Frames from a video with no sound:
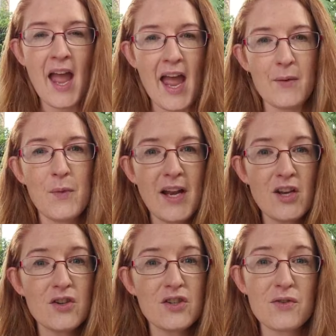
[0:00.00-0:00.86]
And when
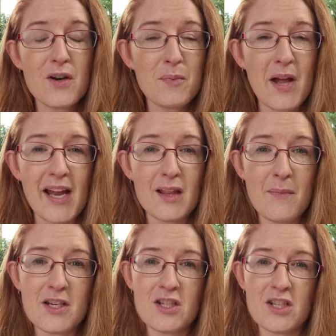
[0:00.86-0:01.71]
your children are playing in the
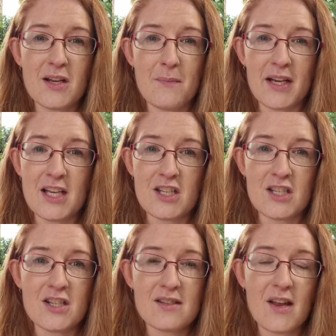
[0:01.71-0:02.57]
mud
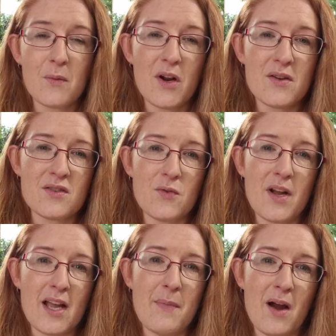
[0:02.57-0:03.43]
kitchen, just like what I was
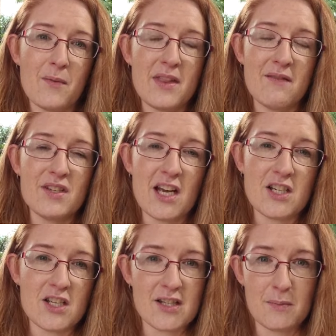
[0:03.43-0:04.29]
talking about with the
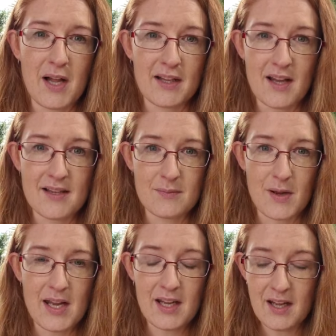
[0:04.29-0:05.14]
invitations to play last
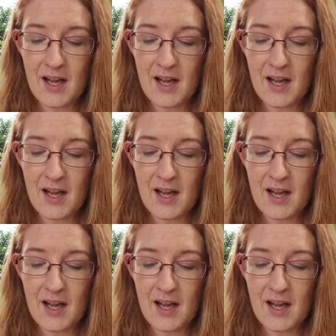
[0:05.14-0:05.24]
week,